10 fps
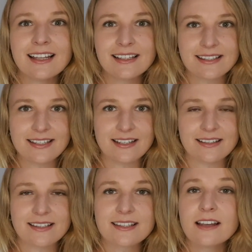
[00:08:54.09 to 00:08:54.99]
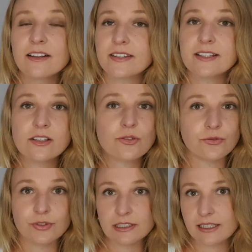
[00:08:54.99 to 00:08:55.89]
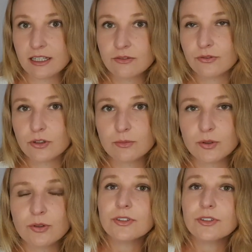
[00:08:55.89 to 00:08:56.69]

Since. This is really informal.